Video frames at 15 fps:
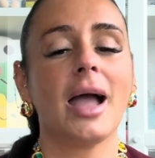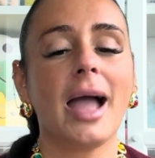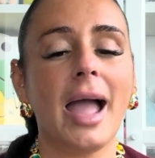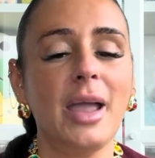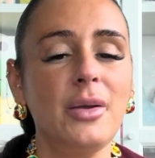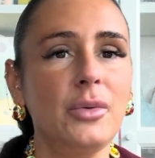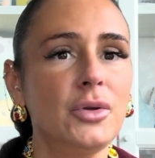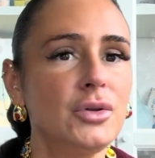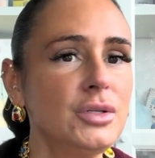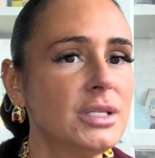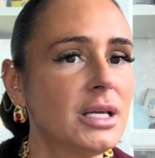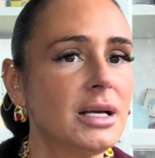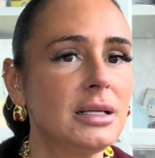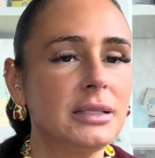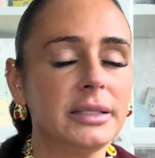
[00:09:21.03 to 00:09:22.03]
I use
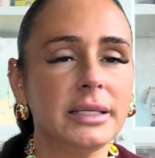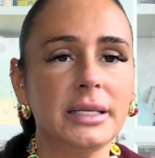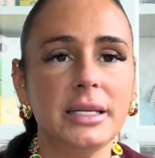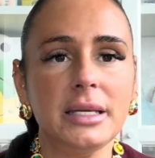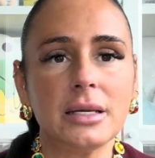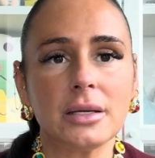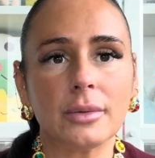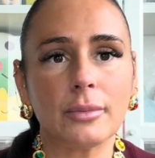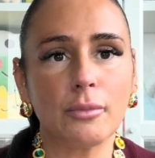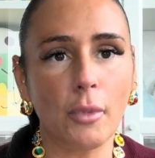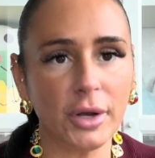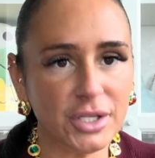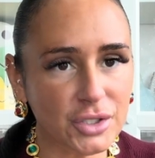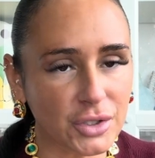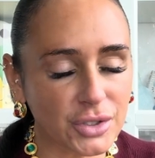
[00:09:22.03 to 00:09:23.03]
Clinique
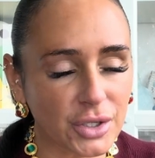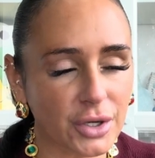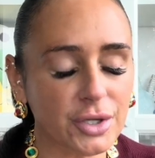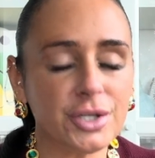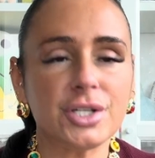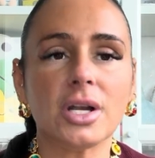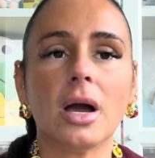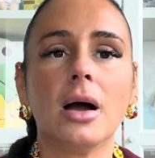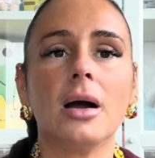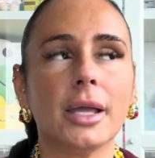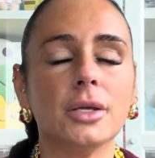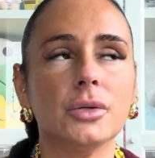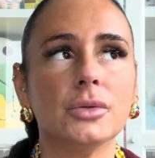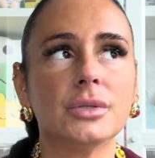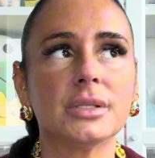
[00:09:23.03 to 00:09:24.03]
Moisture Surge. I
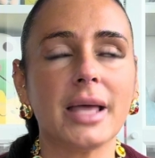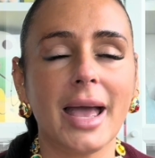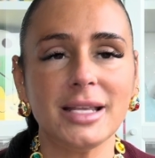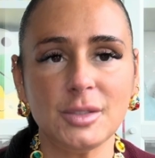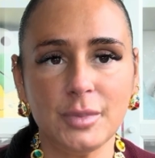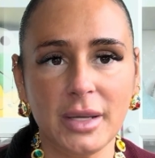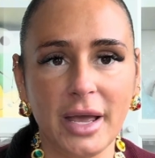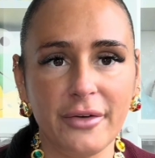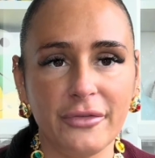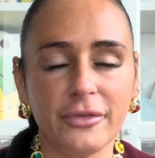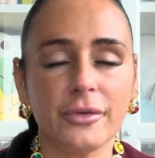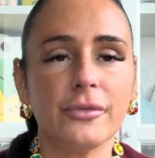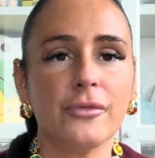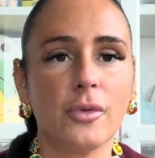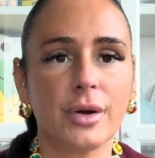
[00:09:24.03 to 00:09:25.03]
use the SPF
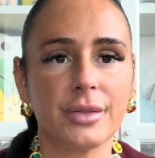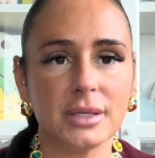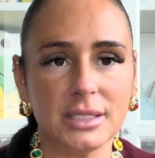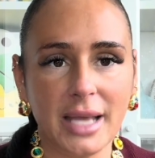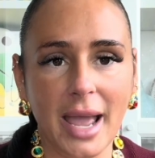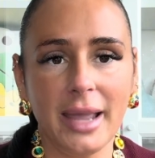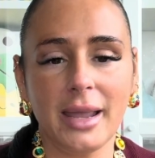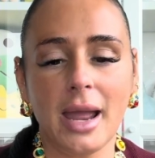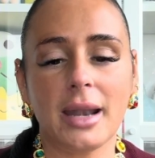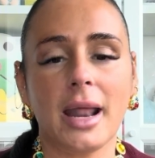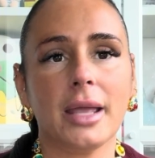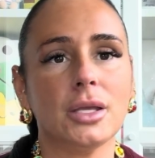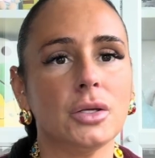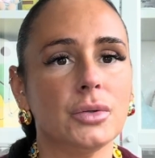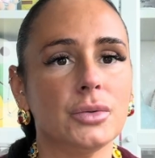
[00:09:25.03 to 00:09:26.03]
for the day, and I
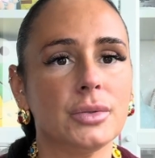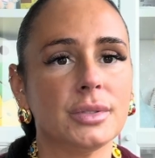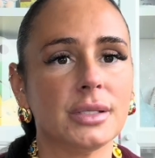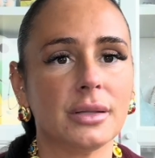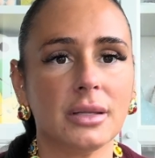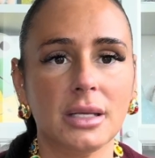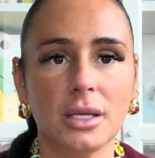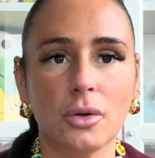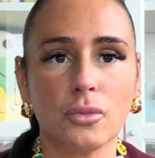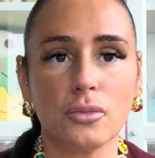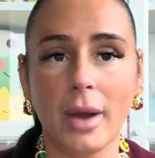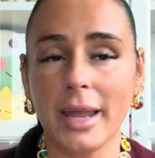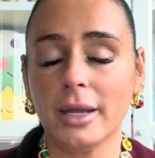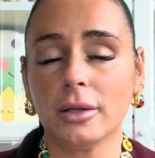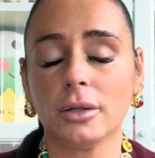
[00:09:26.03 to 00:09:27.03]
use the
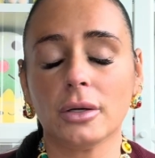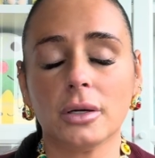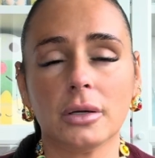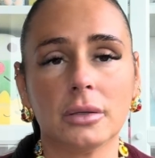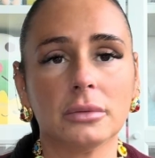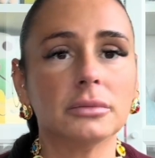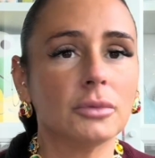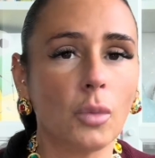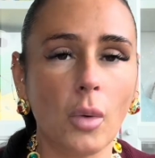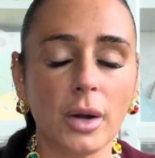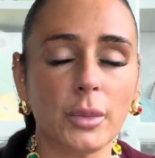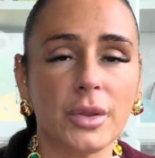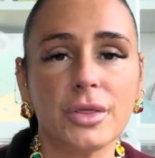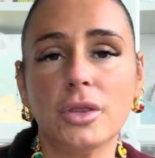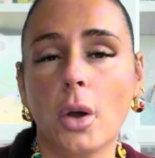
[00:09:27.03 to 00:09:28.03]
regular one
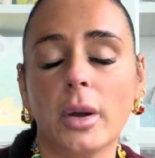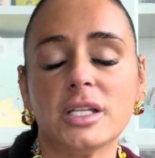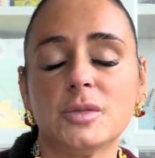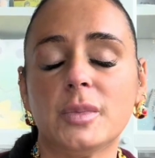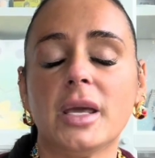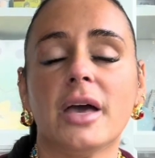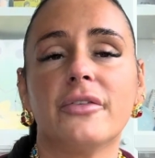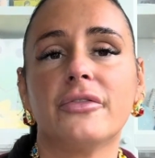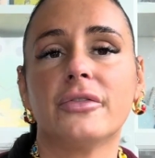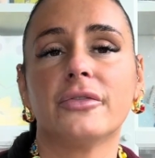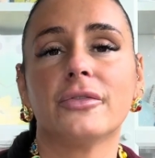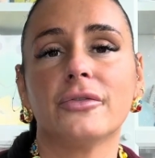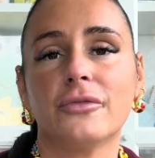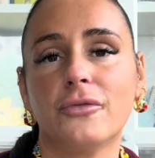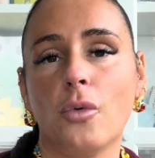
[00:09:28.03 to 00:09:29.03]
with no SPF
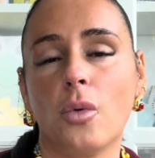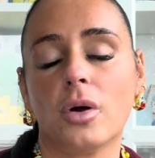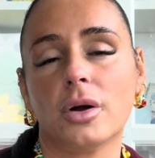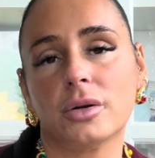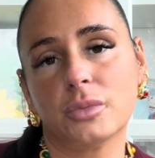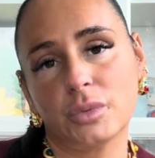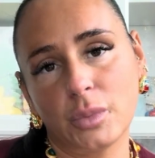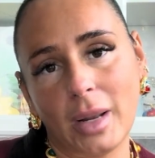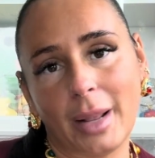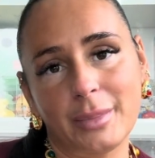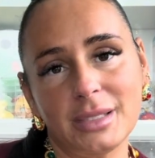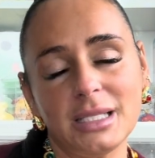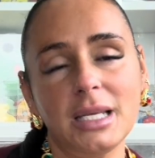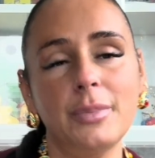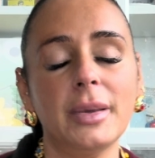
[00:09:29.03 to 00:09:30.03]
for when I'm
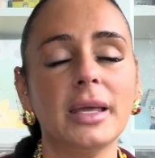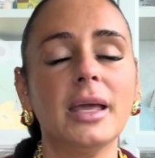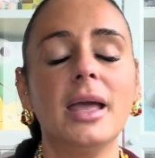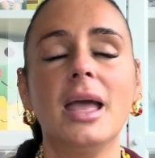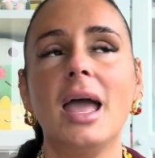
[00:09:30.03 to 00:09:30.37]
sleeping.